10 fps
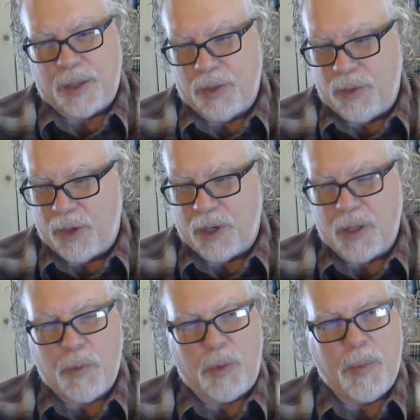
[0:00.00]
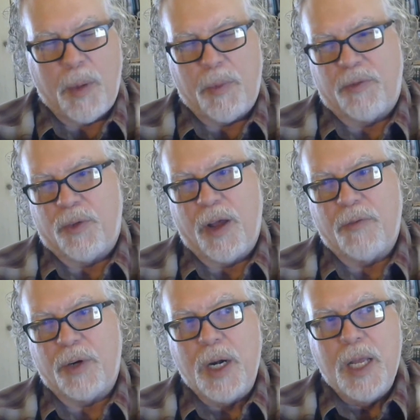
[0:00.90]
they're going to remember
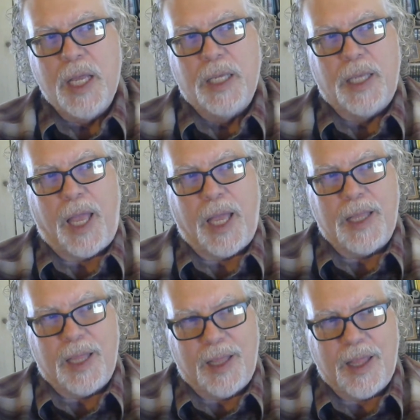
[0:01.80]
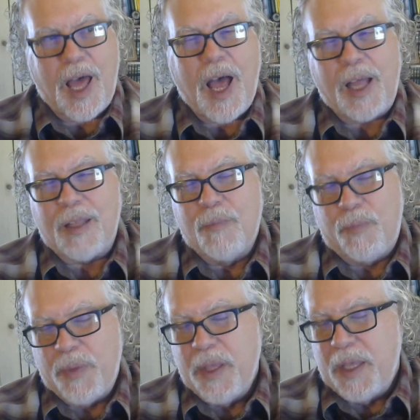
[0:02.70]
forever. And that
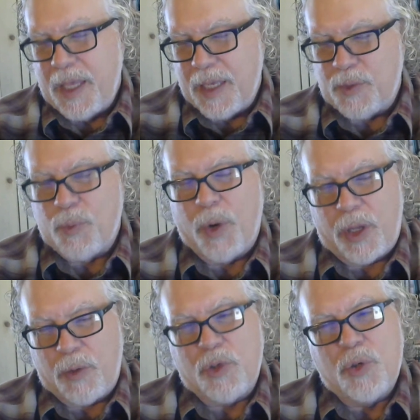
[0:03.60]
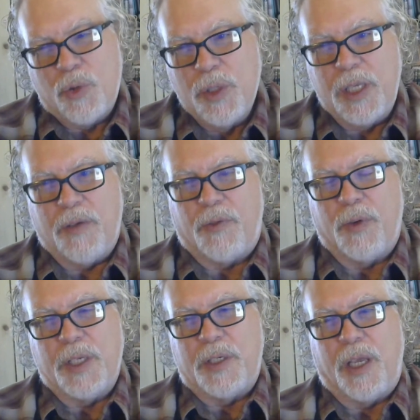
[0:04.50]
is where you truly
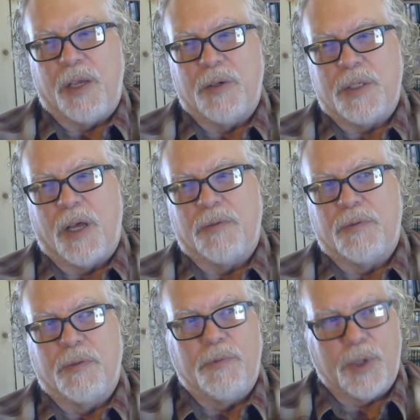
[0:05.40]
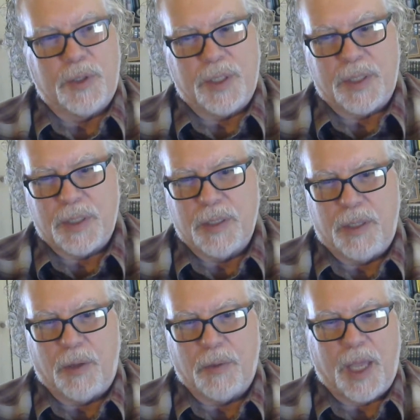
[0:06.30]
differentiate yourself versus
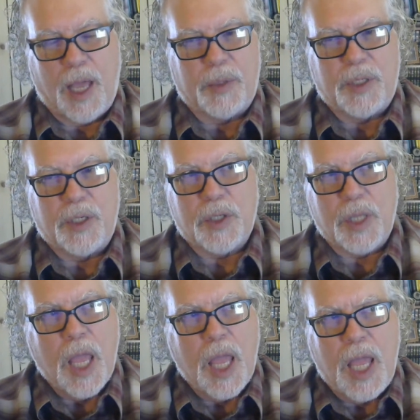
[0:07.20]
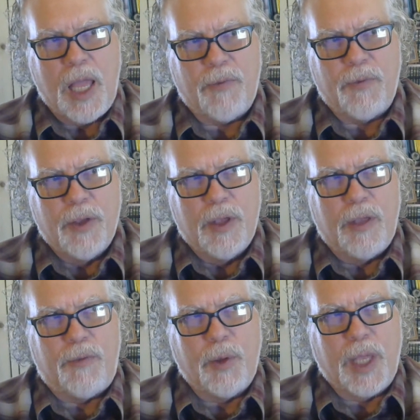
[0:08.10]
the competition.
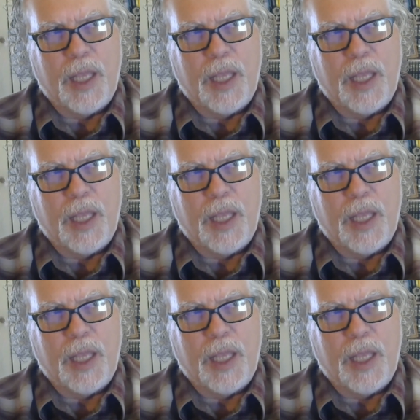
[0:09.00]
If you get